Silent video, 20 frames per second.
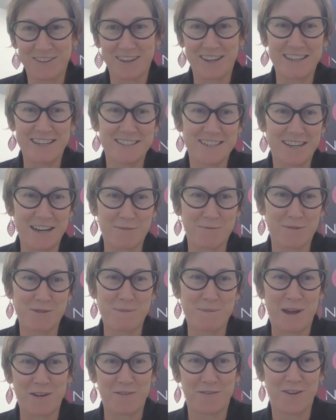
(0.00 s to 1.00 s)
ended up with
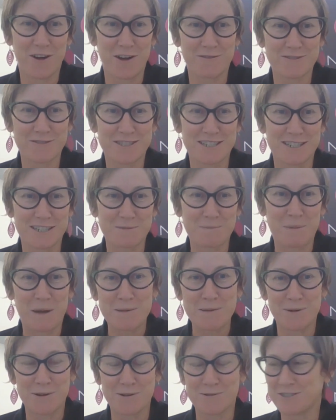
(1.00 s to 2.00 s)
about 5 or 6
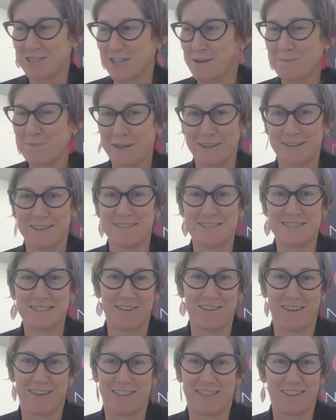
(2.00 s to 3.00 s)
people jumping
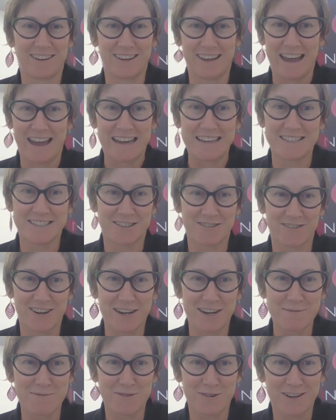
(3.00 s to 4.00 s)
into, I think,
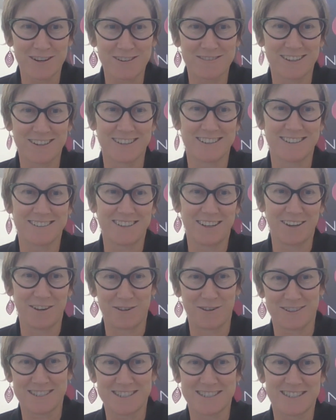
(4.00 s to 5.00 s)
8-degree water and
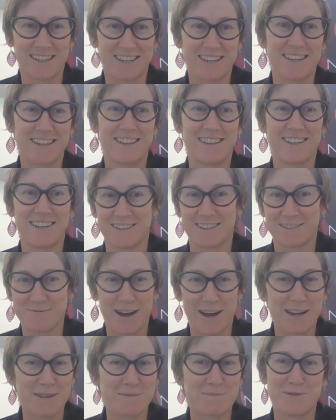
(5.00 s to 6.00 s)
going skiing
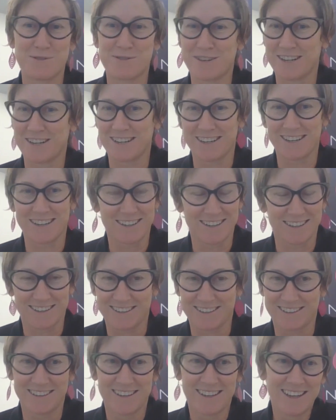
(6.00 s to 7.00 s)
and wakeboarding.
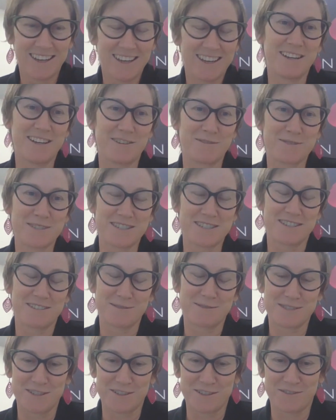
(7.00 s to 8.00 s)
And yeah, it was
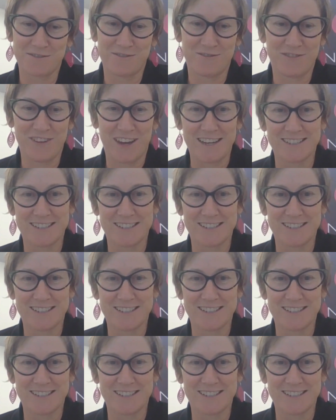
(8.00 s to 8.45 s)
a